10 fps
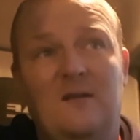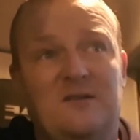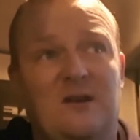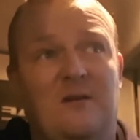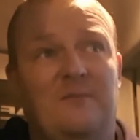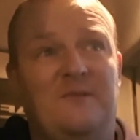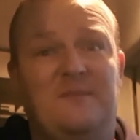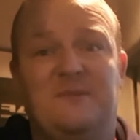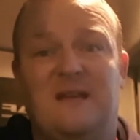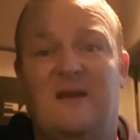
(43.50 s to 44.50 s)
So I'm
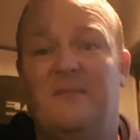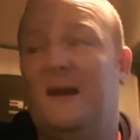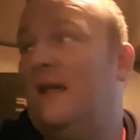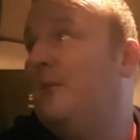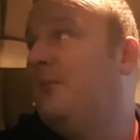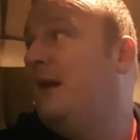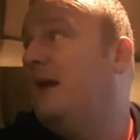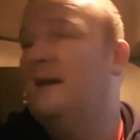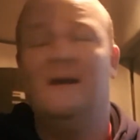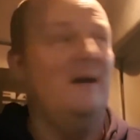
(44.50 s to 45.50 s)
taking my little
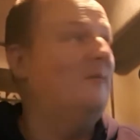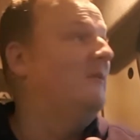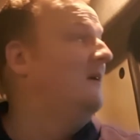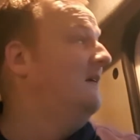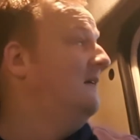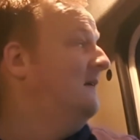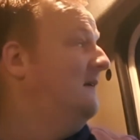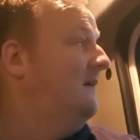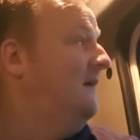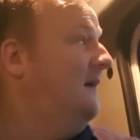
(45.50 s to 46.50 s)
break now.
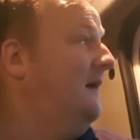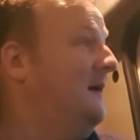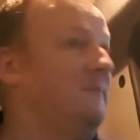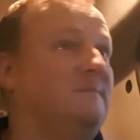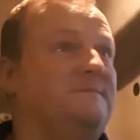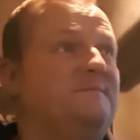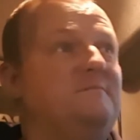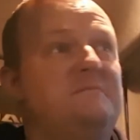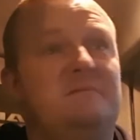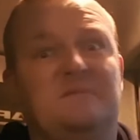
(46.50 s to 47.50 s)

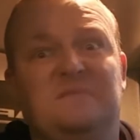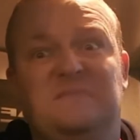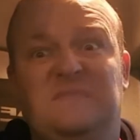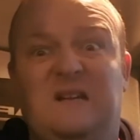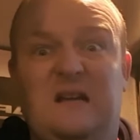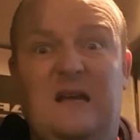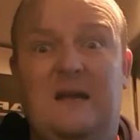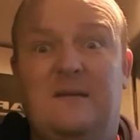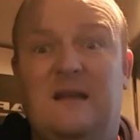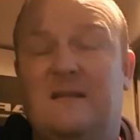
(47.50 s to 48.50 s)
Yeah,
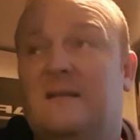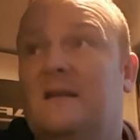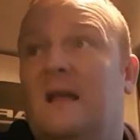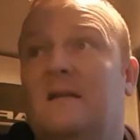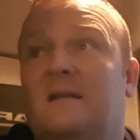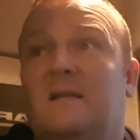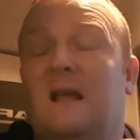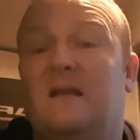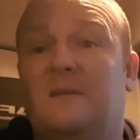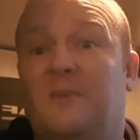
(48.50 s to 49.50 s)

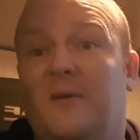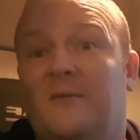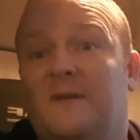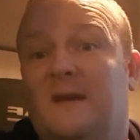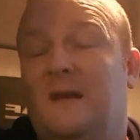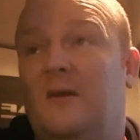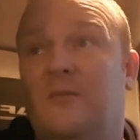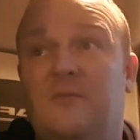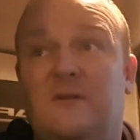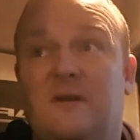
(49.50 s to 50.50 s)
that's about it.
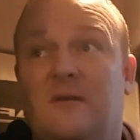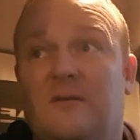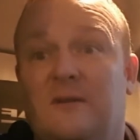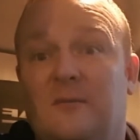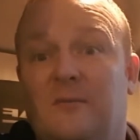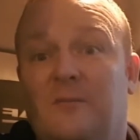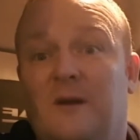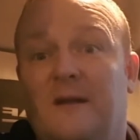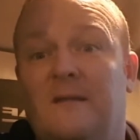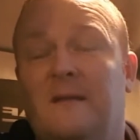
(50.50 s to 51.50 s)
Hope you're all doing
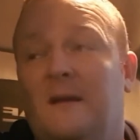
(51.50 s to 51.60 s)
well.